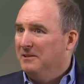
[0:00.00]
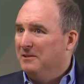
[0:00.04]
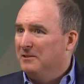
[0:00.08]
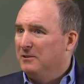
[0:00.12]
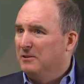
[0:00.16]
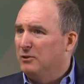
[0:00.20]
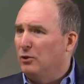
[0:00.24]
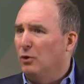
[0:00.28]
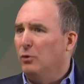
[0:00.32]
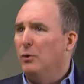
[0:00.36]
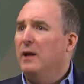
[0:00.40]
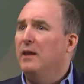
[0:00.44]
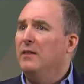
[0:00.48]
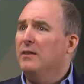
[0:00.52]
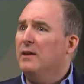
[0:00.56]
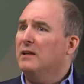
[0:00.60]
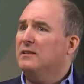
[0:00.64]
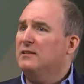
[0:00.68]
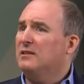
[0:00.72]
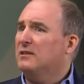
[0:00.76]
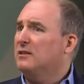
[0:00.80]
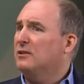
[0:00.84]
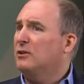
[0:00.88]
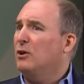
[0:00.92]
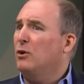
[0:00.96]
So, and
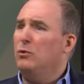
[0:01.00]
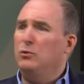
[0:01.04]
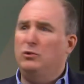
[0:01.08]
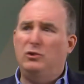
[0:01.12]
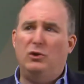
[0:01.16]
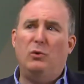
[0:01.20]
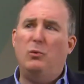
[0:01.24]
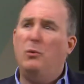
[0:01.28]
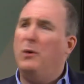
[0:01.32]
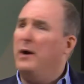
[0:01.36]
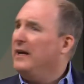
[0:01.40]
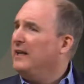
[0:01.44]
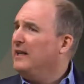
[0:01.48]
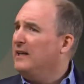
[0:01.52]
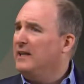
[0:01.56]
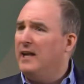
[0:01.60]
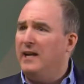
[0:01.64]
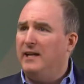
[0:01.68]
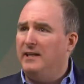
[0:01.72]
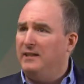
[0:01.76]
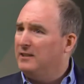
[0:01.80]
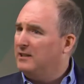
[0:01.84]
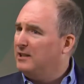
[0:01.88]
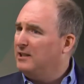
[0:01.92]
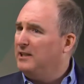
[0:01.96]
that's so
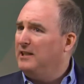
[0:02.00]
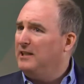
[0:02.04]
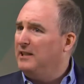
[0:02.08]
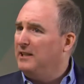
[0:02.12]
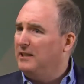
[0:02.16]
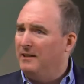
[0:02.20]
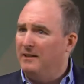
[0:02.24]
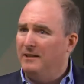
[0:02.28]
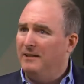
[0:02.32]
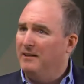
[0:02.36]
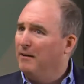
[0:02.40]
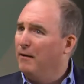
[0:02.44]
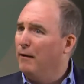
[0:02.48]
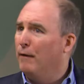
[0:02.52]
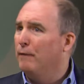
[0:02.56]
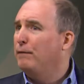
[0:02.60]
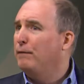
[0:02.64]
2018 a